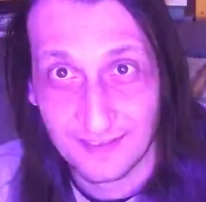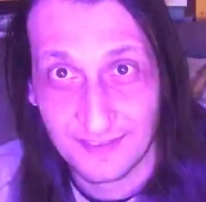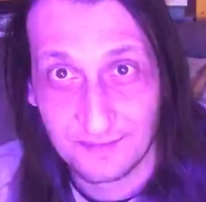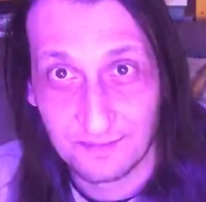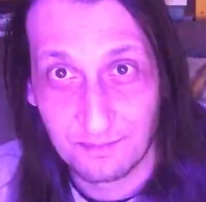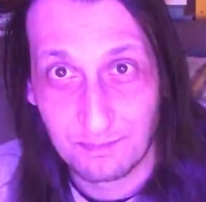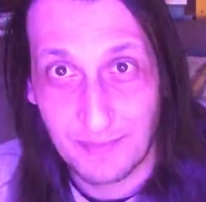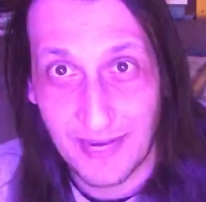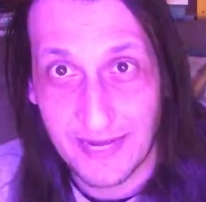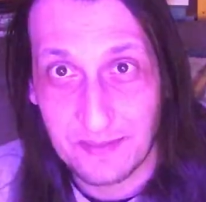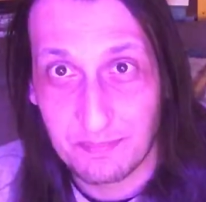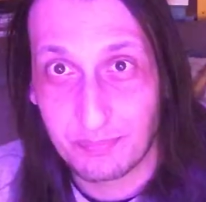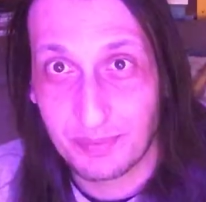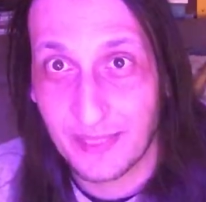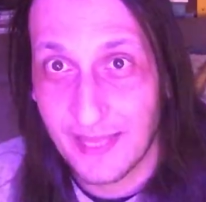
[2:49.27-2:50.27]
By
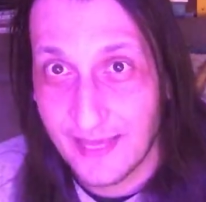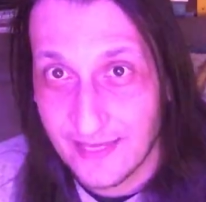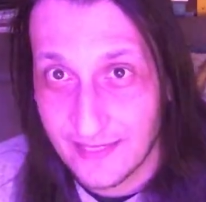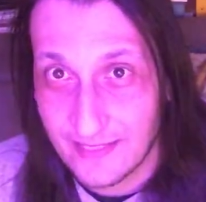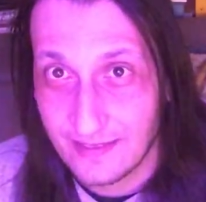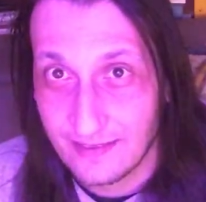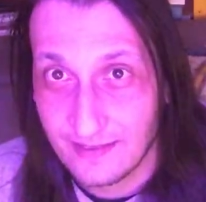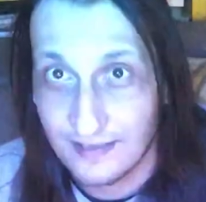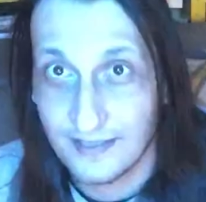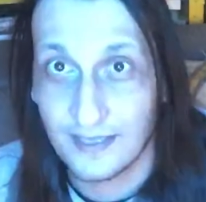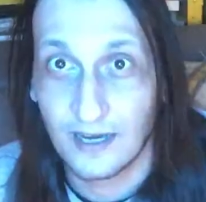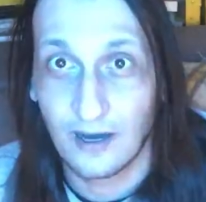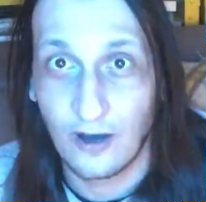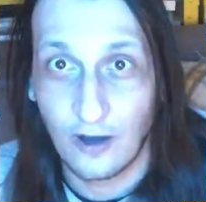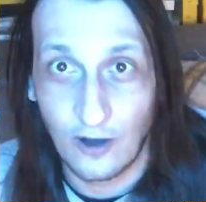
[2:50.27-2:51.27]
playing
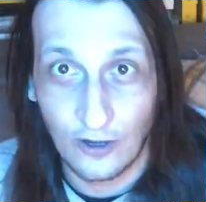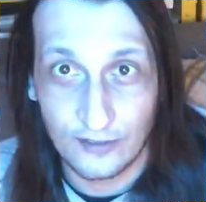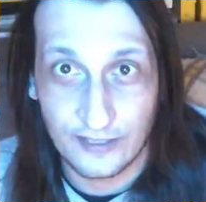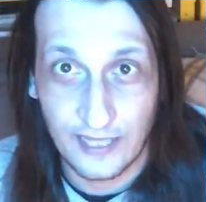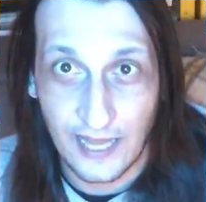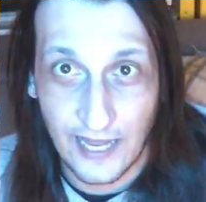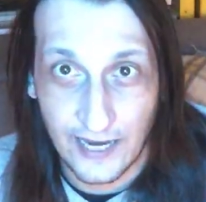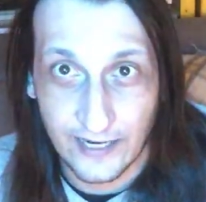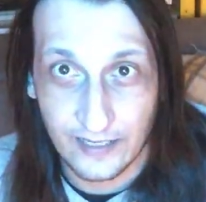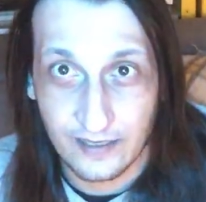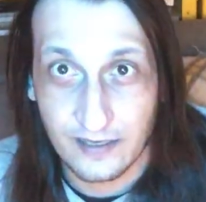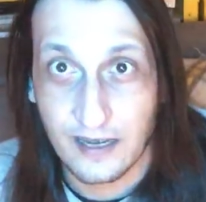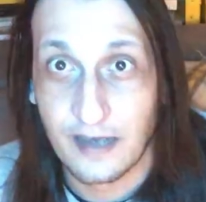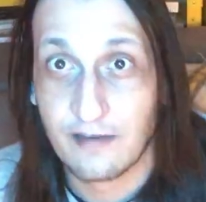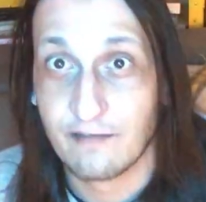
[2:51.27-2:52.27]
online
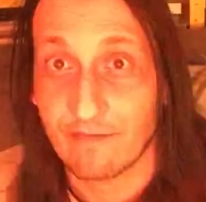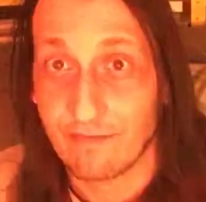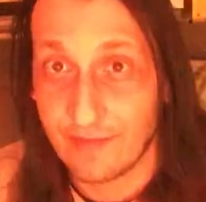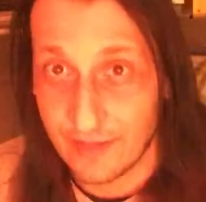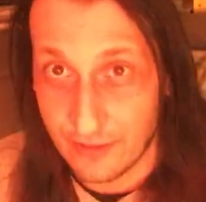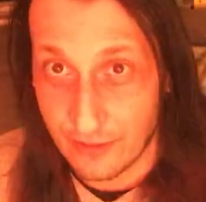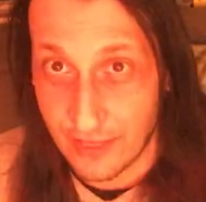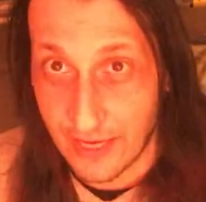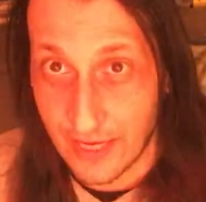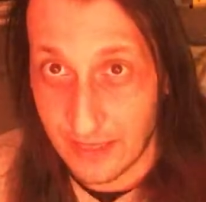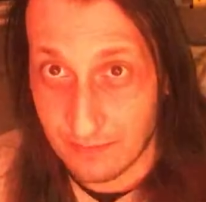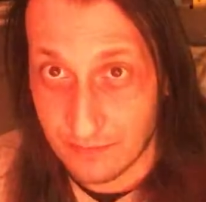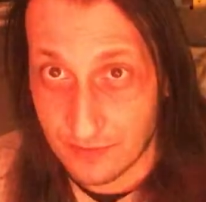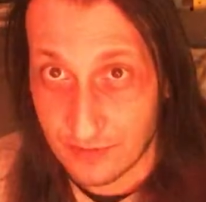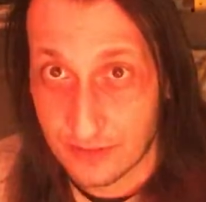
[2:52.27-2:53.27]
video
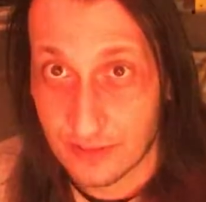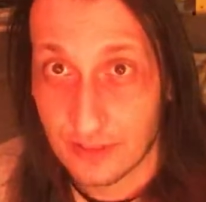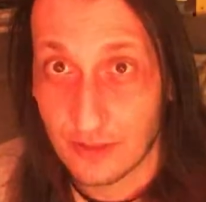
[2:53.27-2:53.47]
games